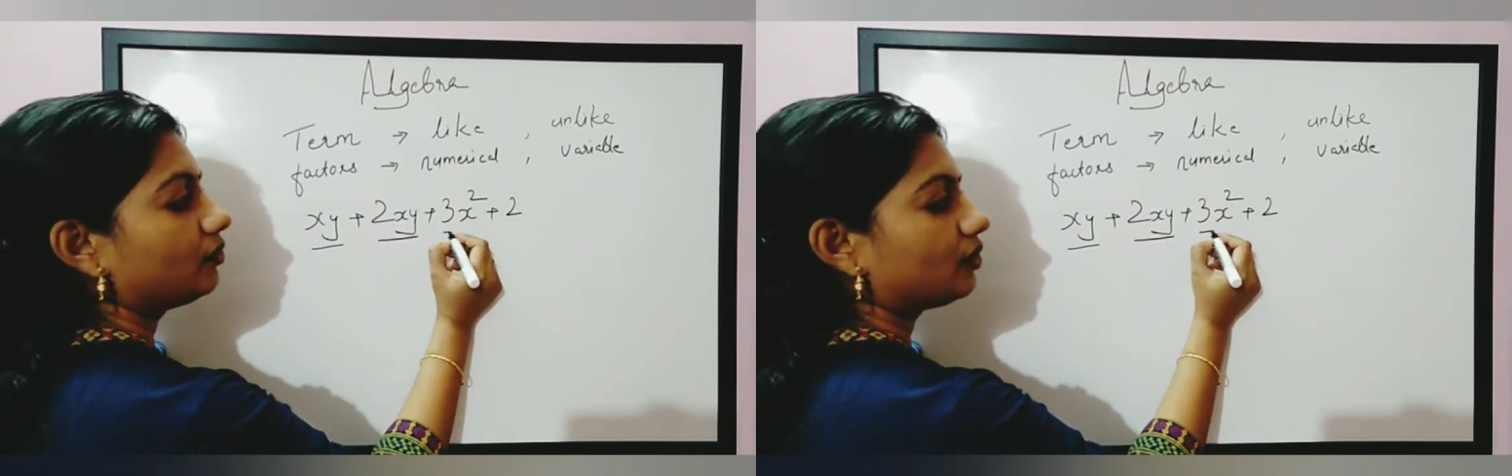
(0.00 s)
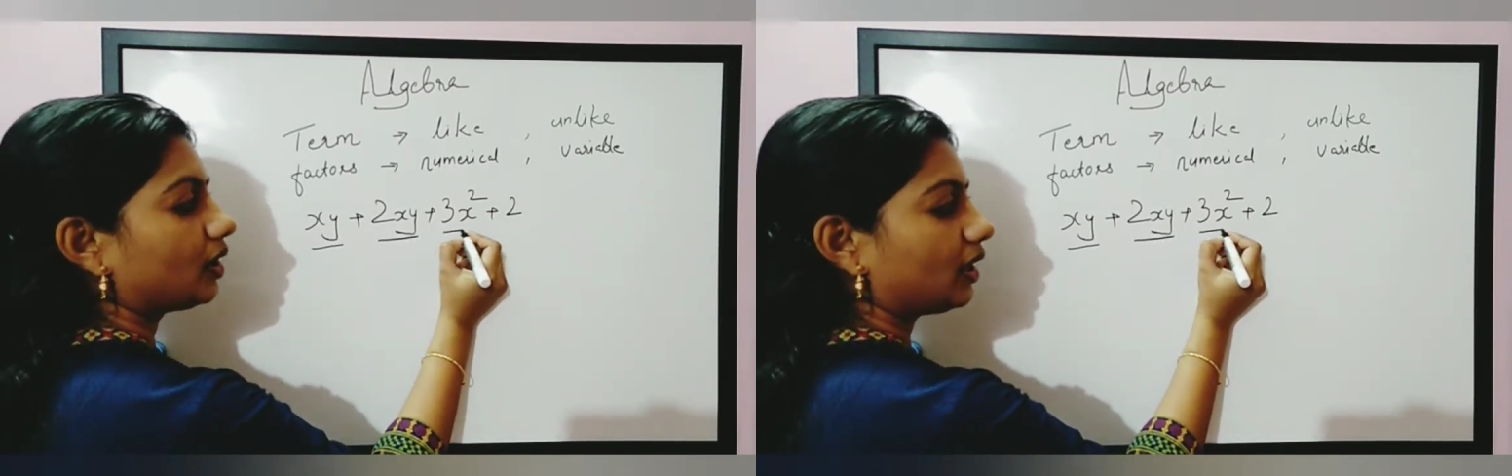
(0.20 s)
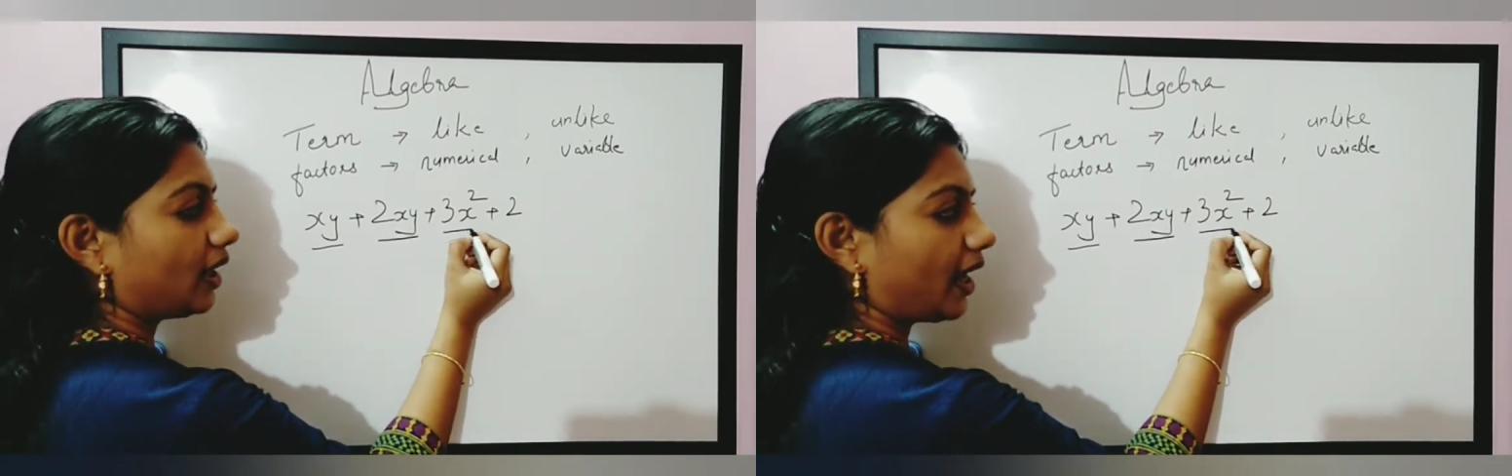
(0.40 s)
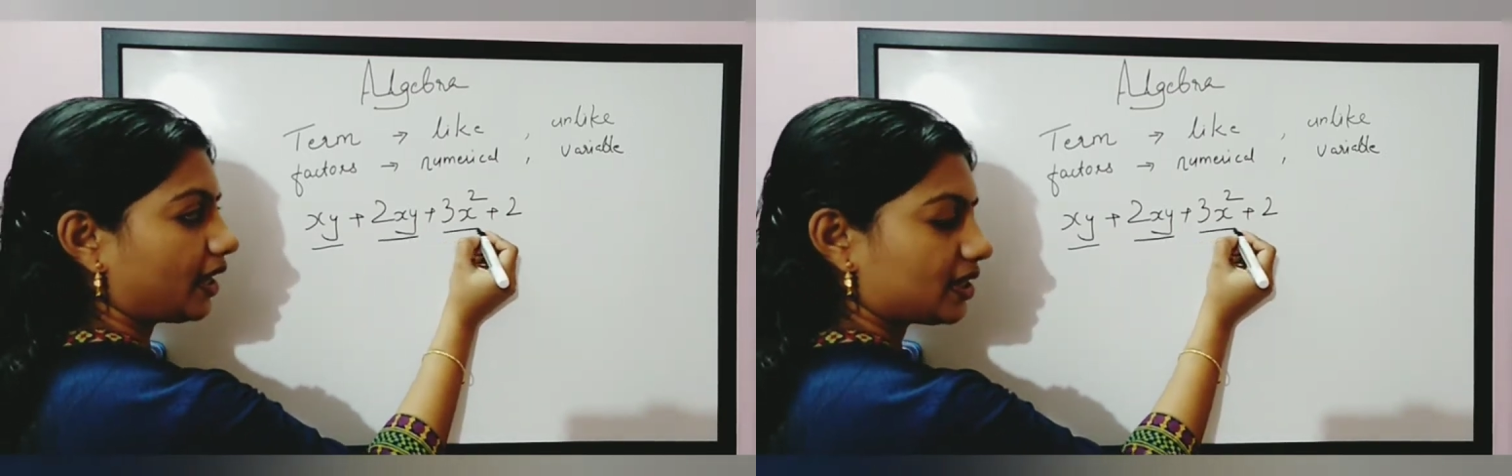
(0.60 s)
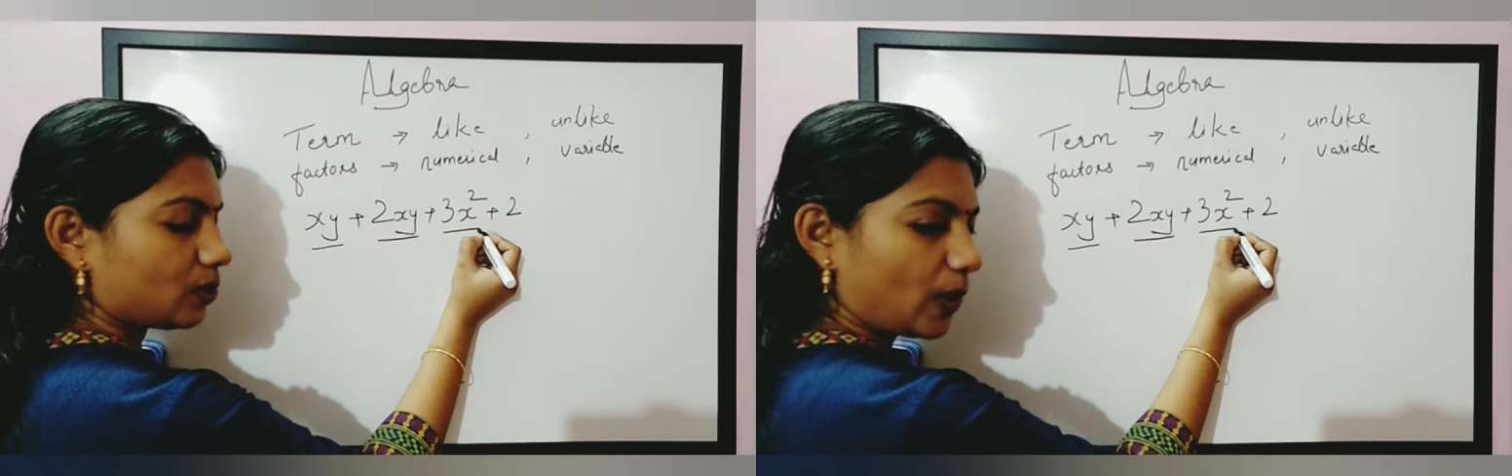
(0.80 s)

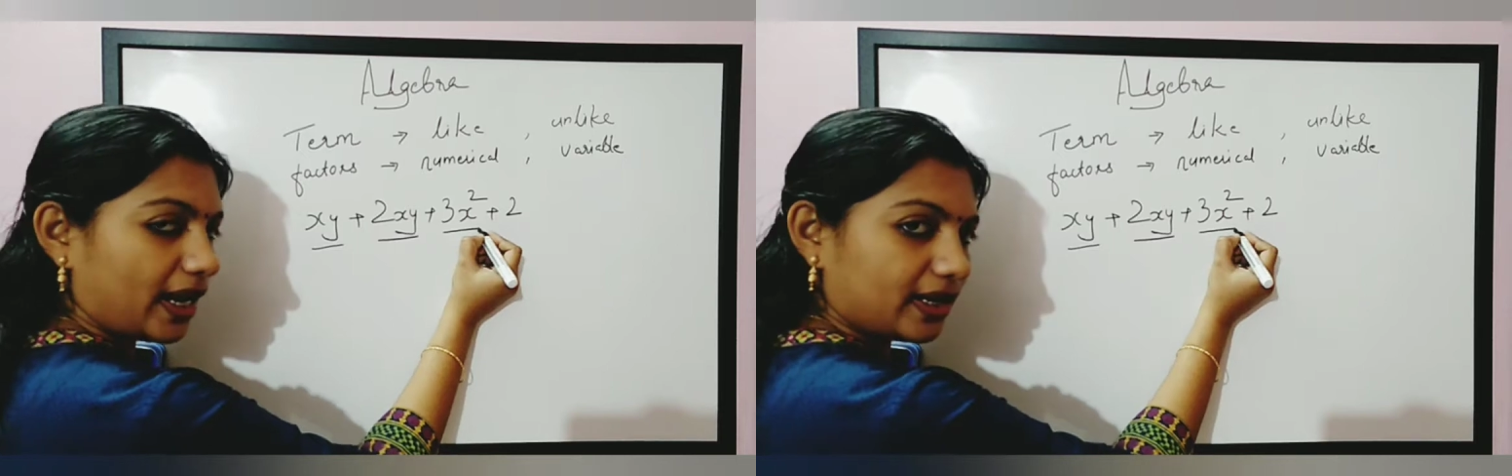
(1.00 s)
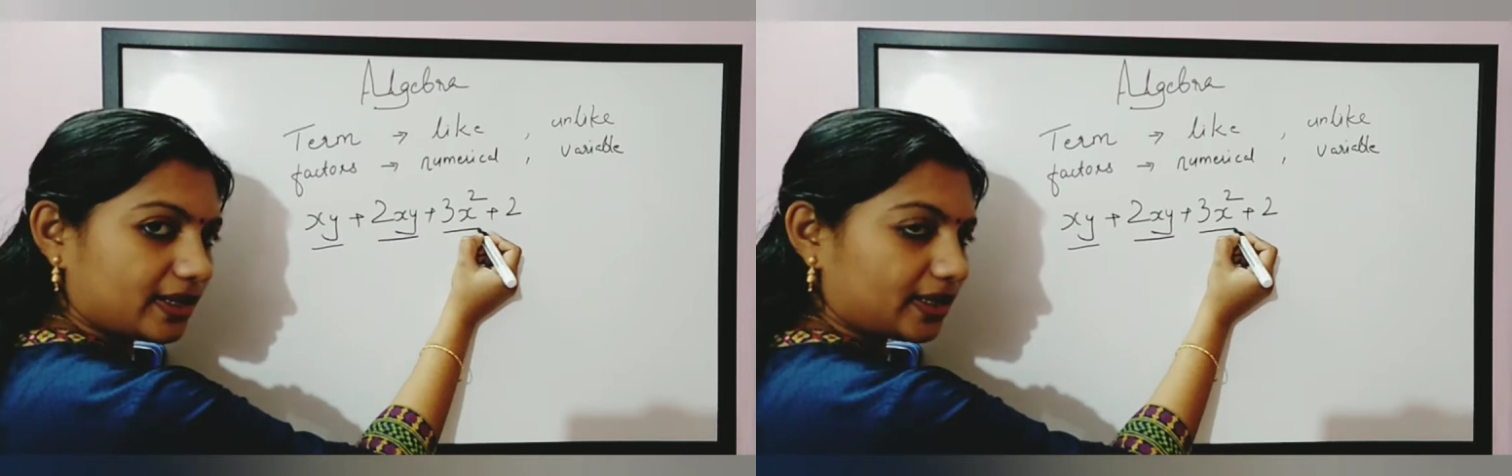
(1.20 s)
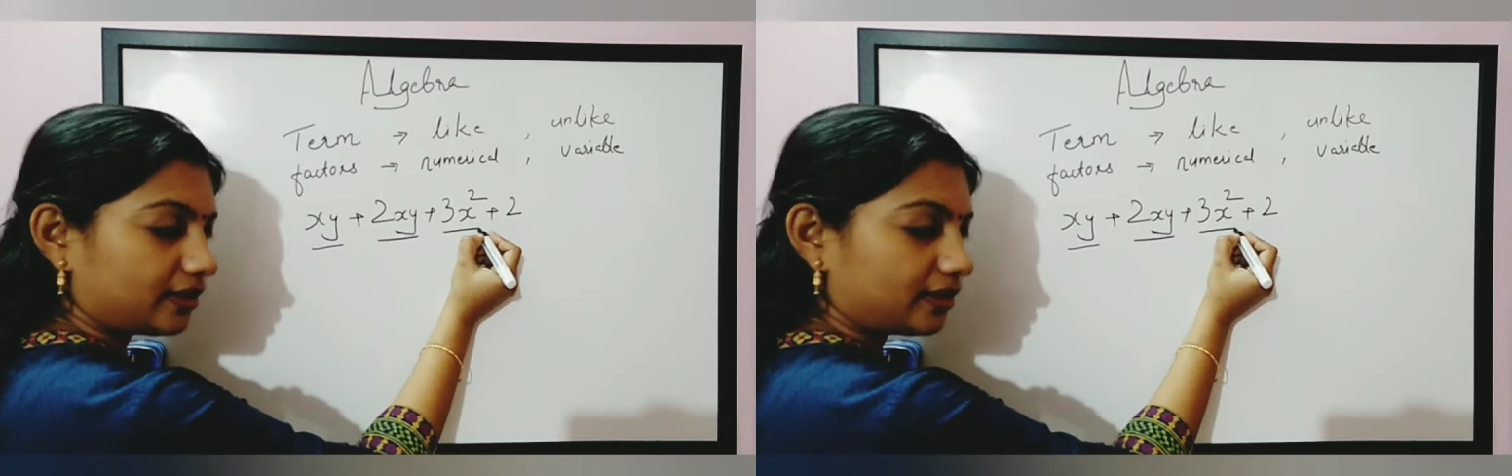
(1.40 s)
3x square is a